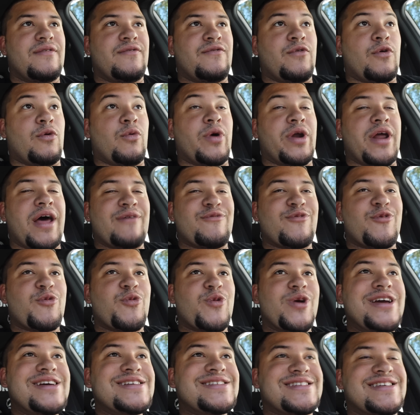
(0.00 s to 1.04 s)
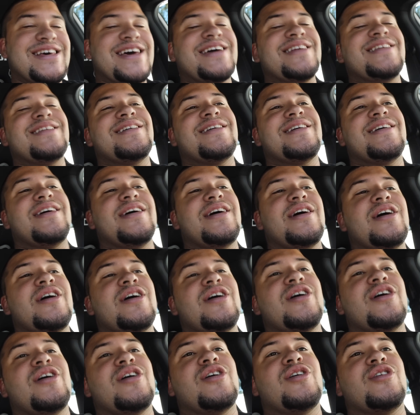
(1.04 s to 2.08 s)
for whatever
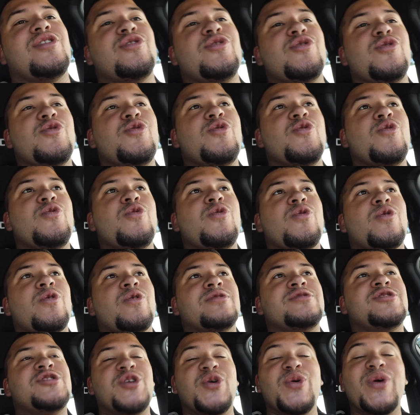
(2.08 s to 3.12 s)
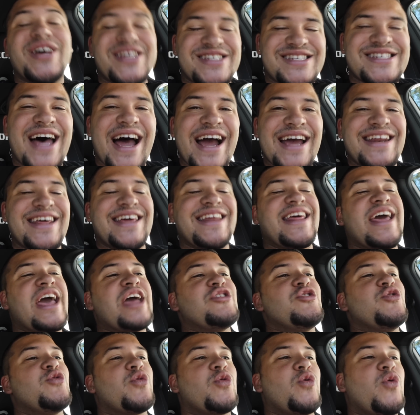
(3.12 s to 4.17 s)
reason, you're too excited
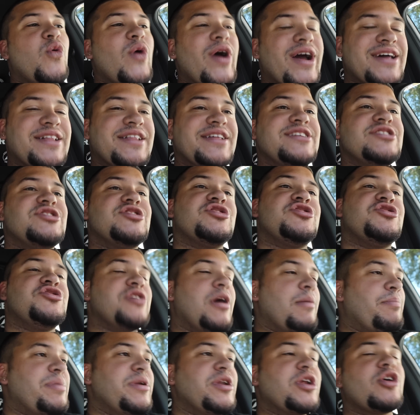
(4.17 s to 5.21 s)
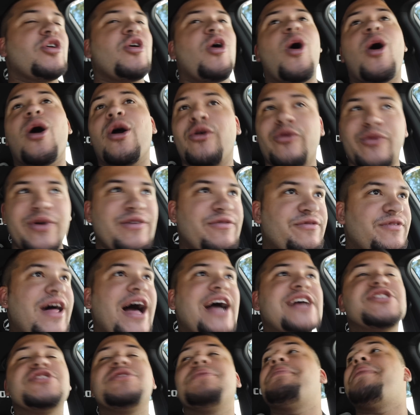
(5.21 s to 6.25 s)
and you quickly just jump in the car,
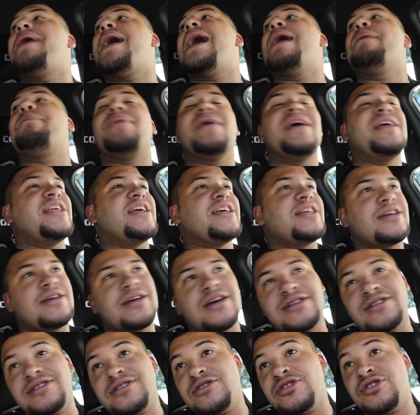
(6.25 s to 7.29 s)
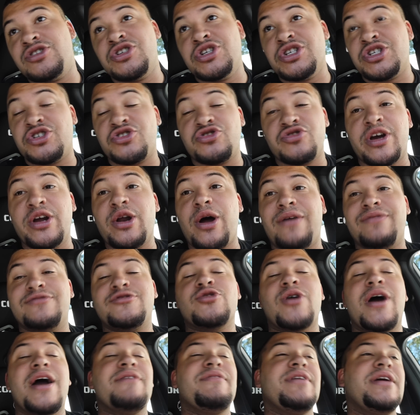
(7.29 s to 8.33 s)
reflash the map, and then can just straight off
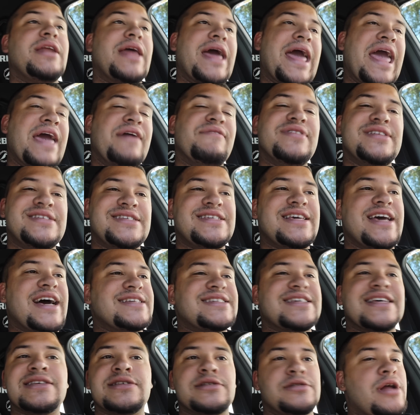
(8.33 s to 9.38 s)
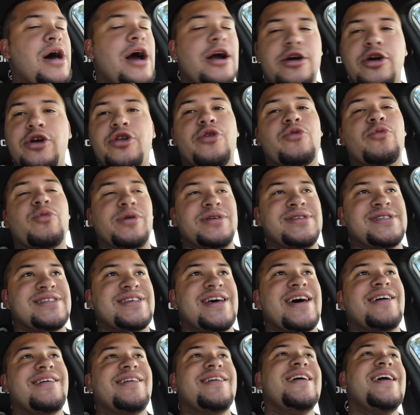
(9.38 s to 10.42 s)
driving, AVCS is not gonna
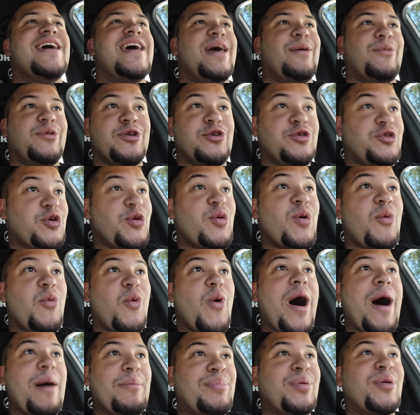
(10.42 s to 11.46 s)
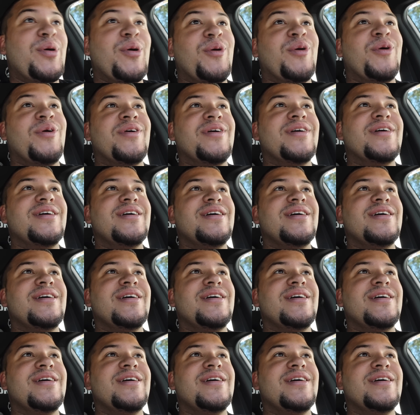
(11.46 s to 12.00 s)
reset. And when you do a watt pull,